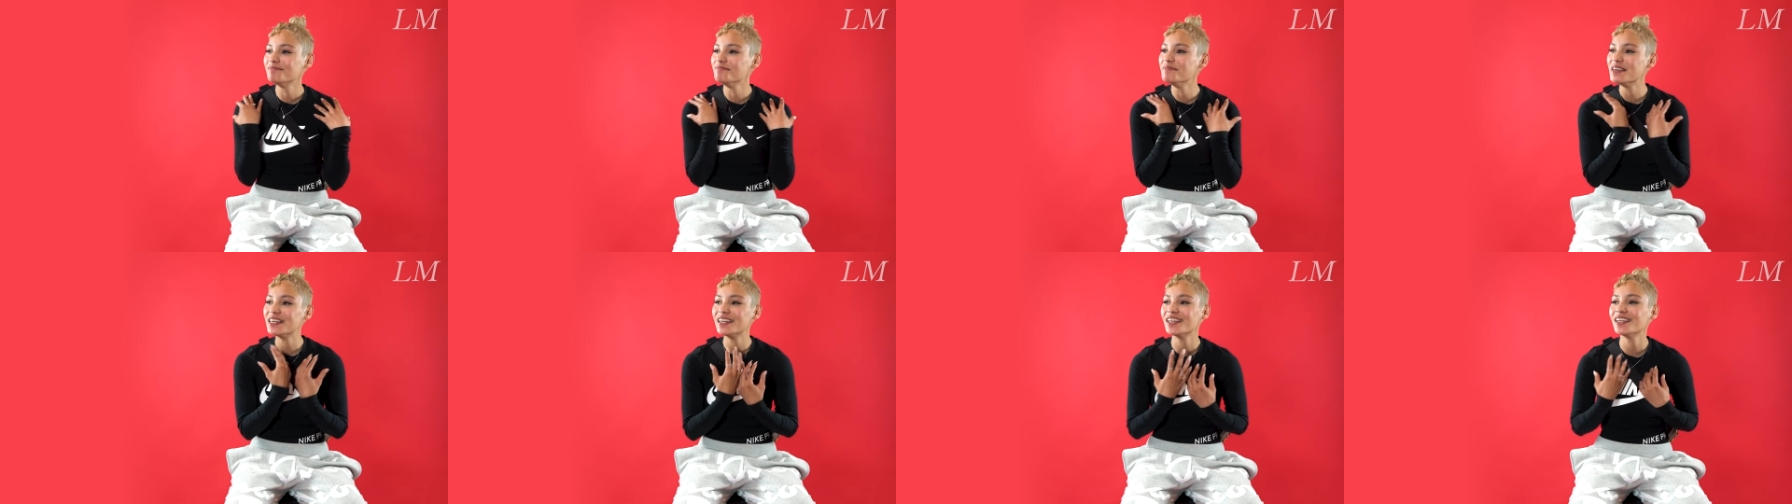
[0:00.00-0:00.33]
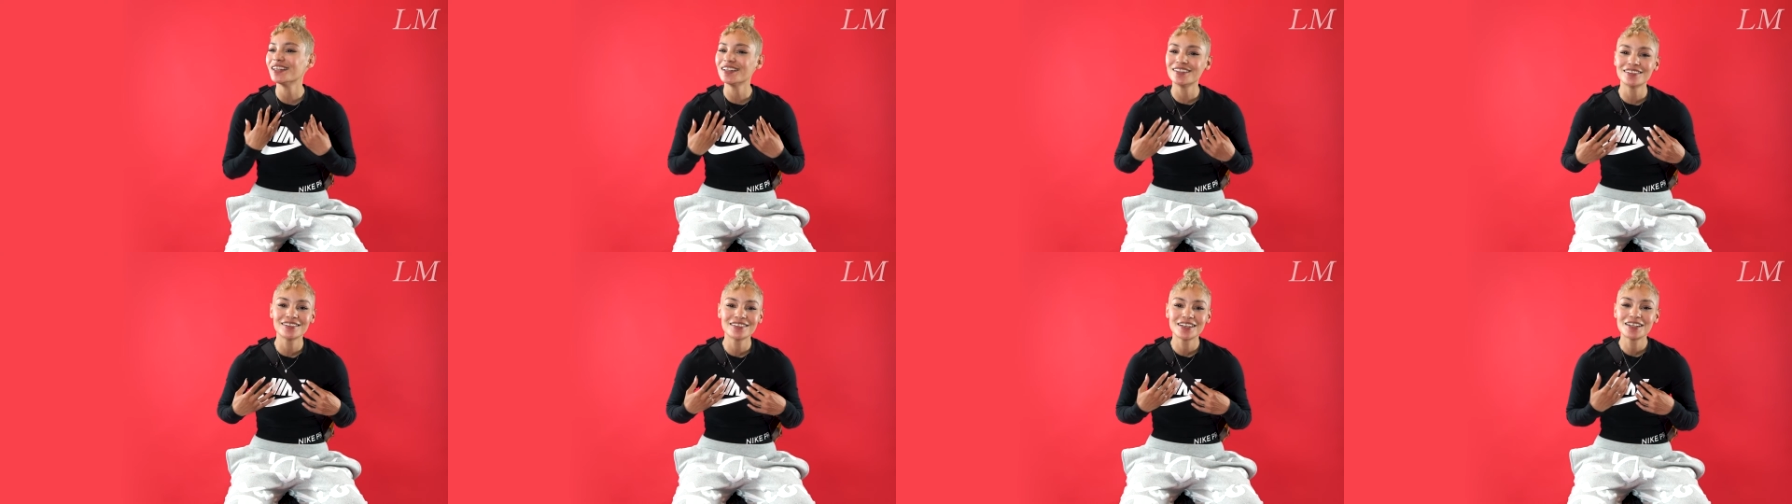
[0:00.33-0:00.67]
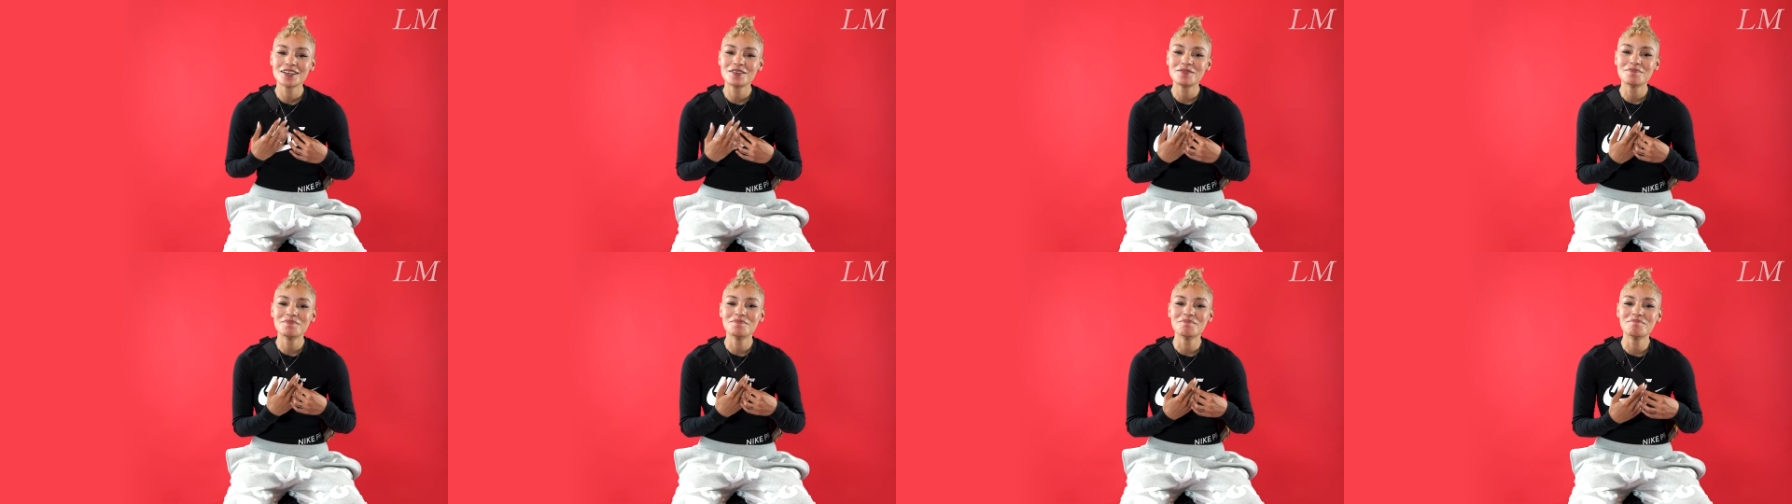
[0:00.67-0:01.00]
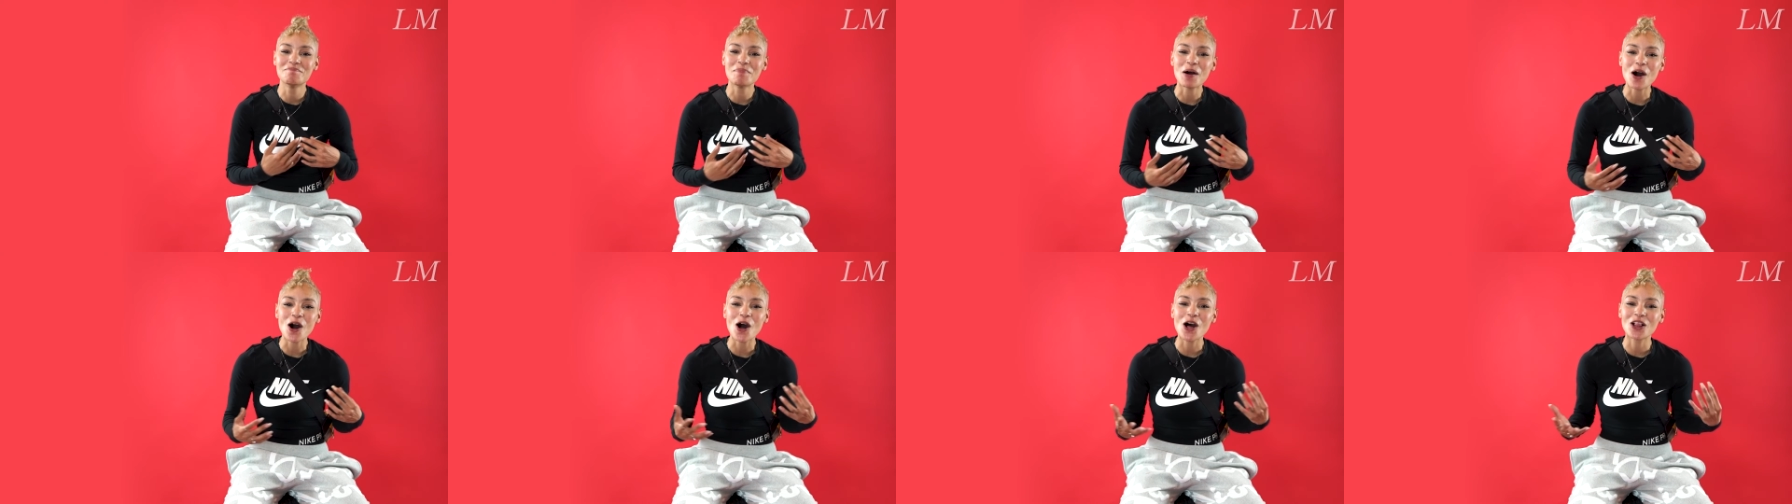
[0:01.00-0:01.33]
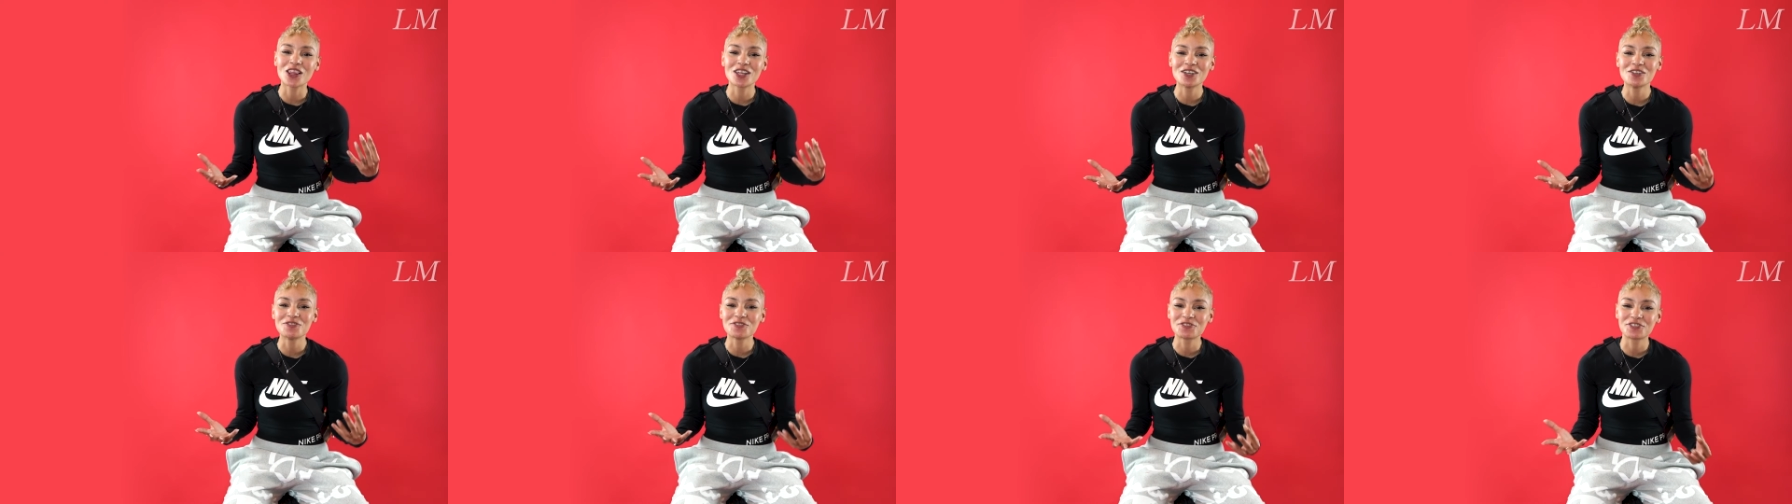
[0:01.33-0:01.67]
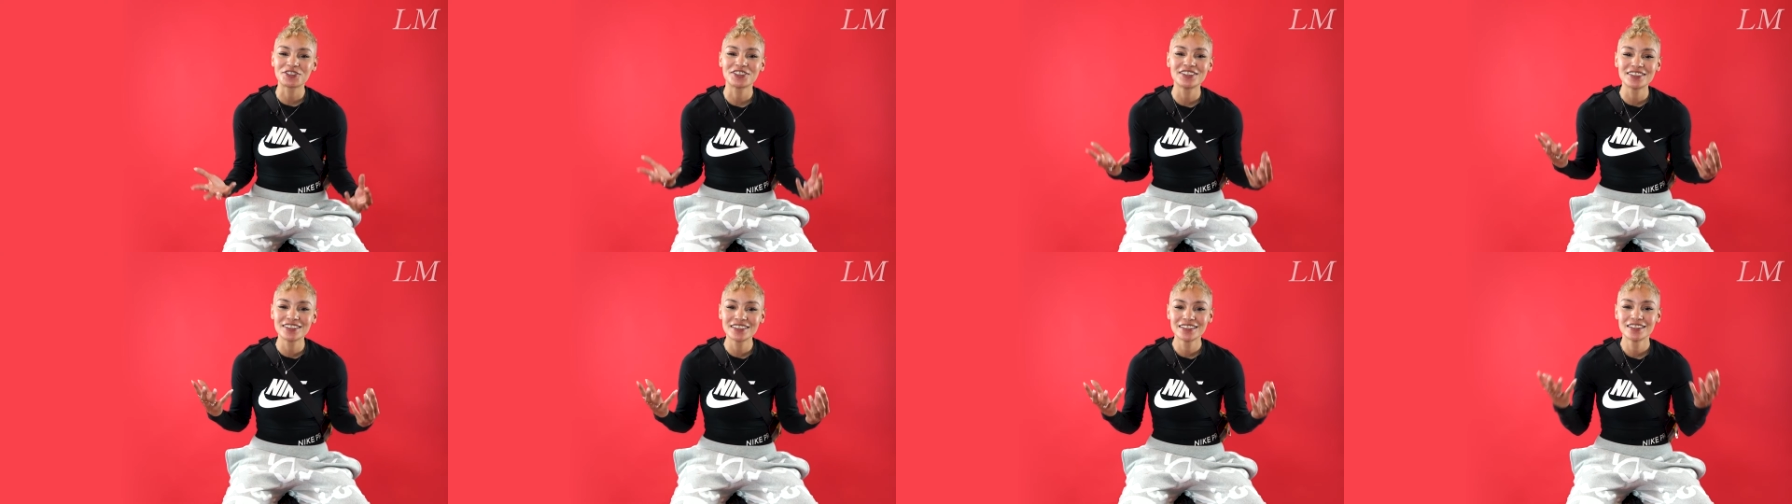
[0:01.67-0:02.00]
minute ball of